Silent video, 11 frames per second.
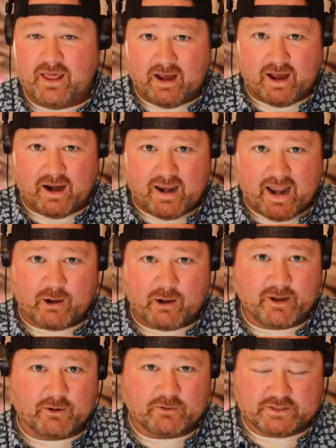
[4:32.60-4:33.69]
now I'm at a
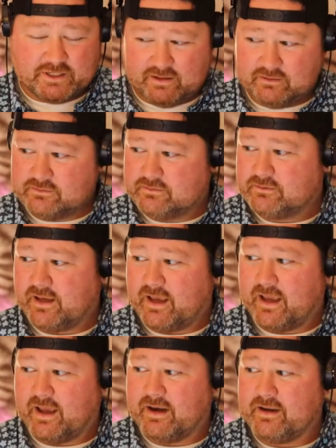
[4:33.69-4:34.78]
hotel,
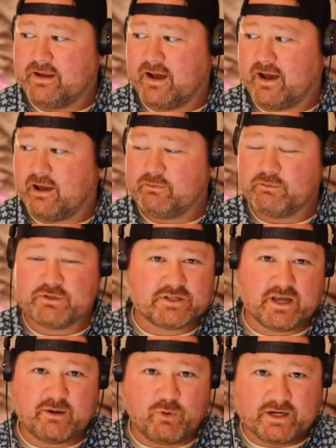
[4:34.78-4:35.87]
and I will just kind of
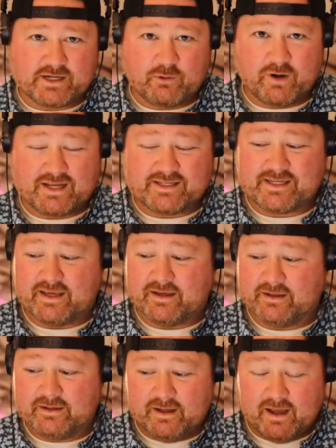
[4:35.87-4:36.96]
break down what I see.
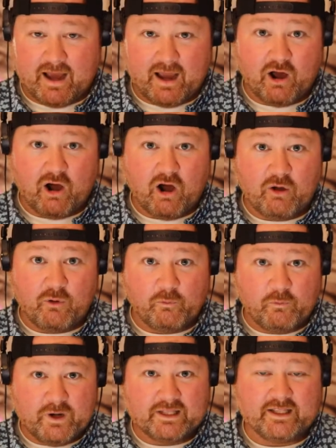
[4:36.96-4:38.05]
I
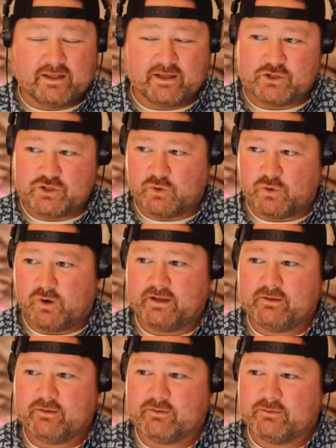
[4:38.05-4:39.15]
really enjoy,
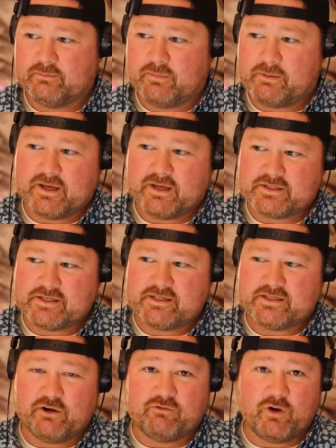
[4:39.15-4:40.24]
maybe because it's
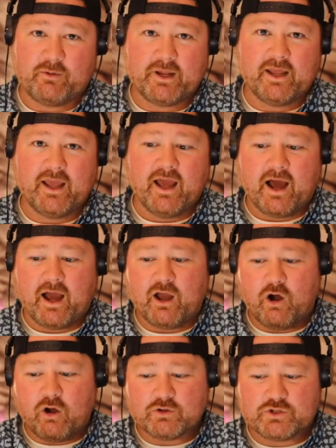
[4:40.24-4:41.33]
easier for me, I
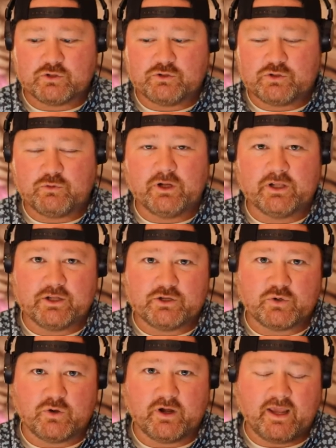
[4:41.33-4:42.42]
also do really
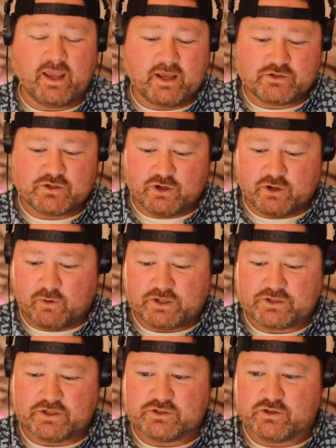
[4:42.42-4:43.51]
enjoy answering your
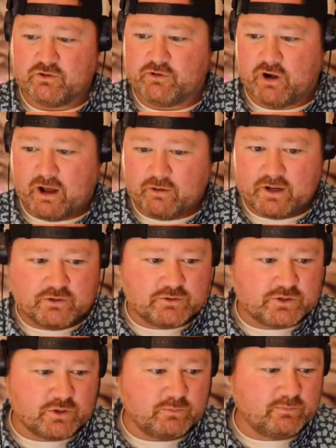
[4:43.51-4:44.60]
questions. So if you're out on
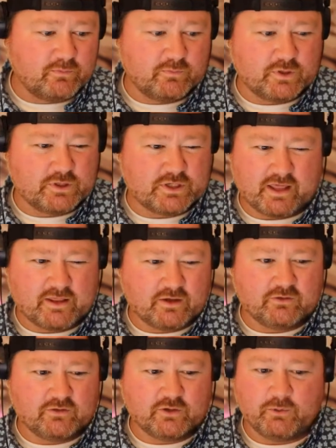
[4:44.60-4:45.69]
YouTube, which I think is the
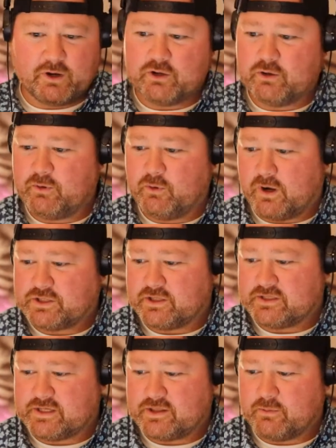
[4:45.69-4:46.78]
only way you could be watching this
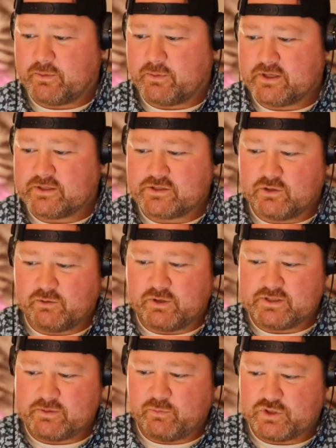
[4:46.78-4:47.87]
at the moment, because that's the only place I'm
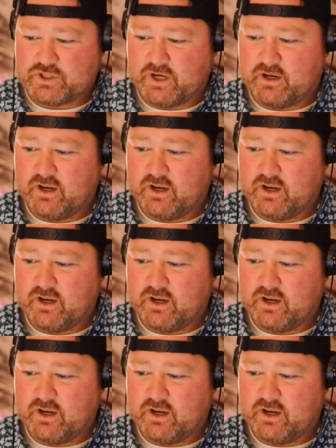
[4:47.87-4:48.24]
pushing it.